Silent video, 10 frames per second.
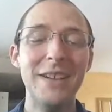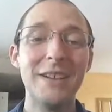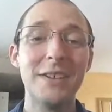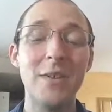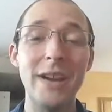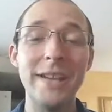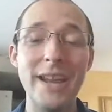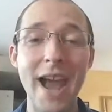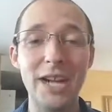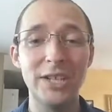So go ahead and
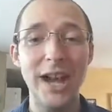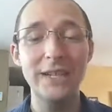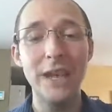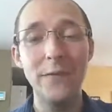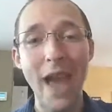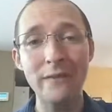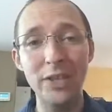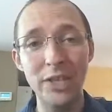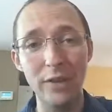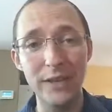take action, guys. If you
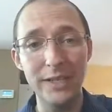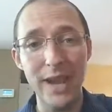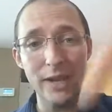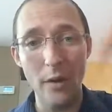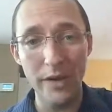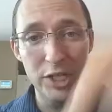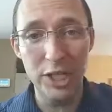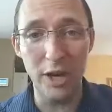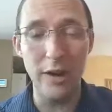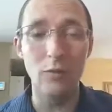haven't shared this yet, go ahead and
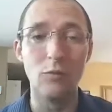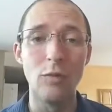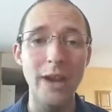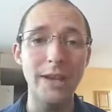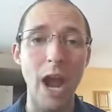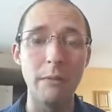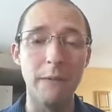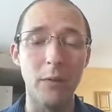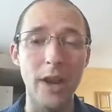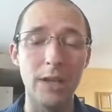share it right now
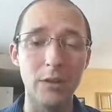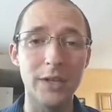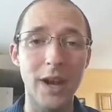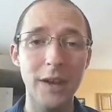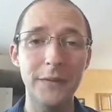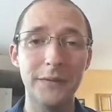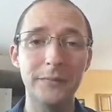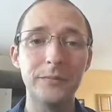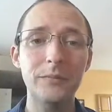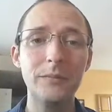before I close off.
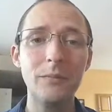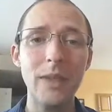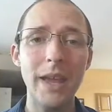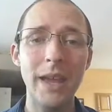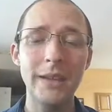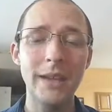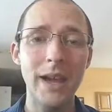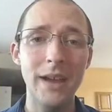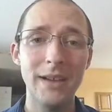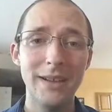And
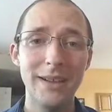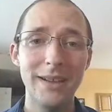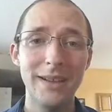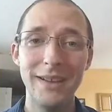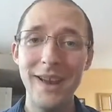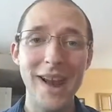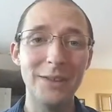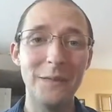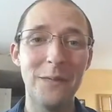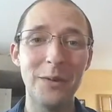yeah, I
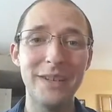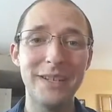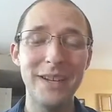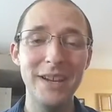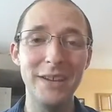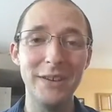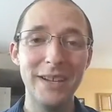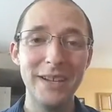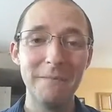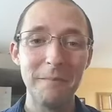look forward to seeing you.
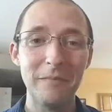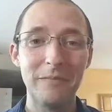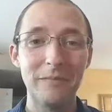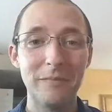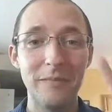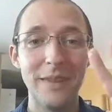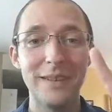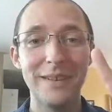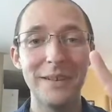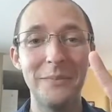
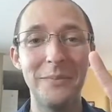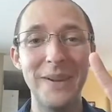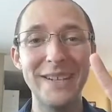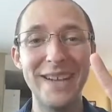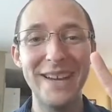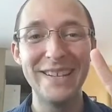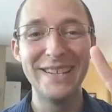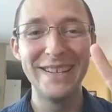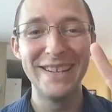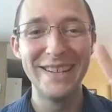Peace,
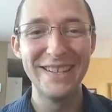guys.